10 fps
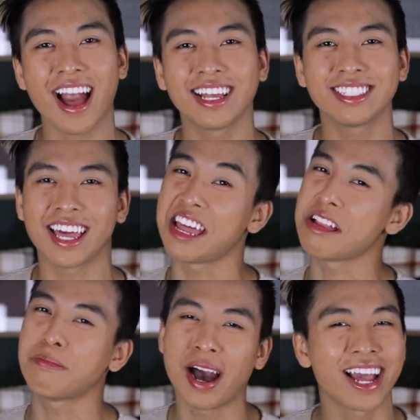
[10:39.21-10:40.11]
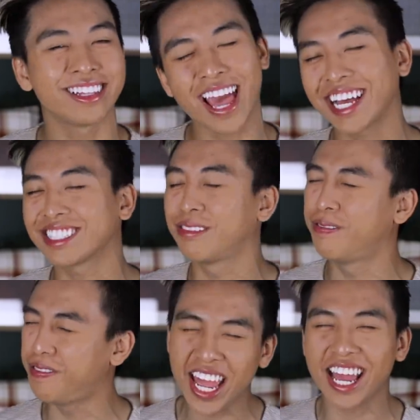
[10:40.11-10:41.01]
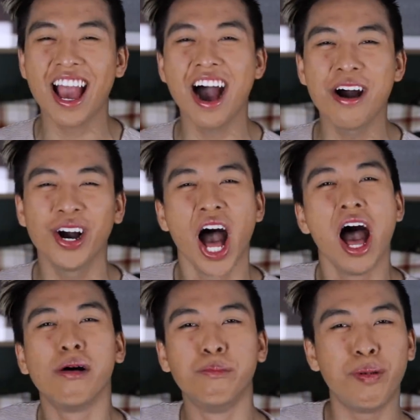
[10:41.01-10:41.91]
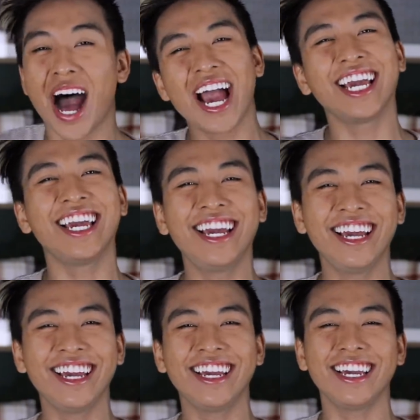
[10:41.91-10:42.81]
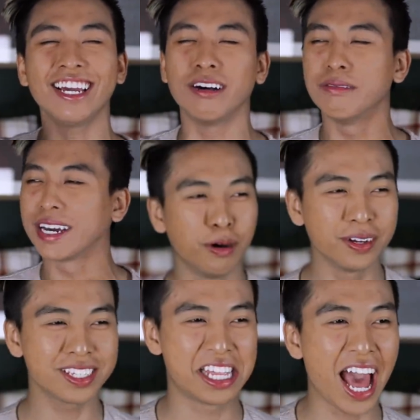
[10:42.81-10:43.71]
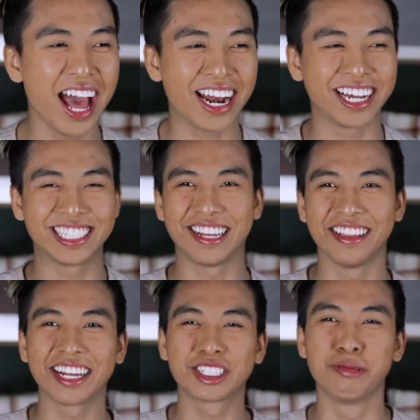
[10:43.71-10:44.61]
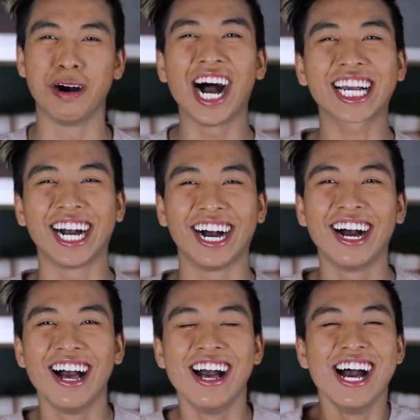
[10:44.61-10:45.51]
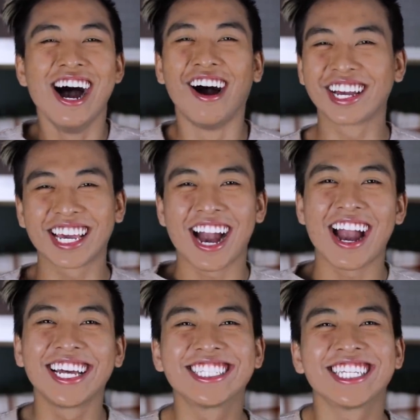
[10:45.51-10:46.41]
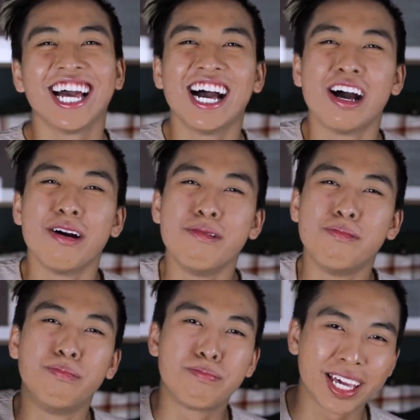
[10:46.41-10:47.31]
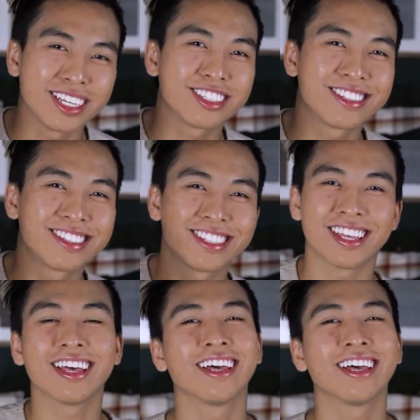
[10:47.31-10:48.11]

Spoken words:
guys in my next video. Bye! Oh my, what was that? I sound like Chewbacca. Okay guys, peace.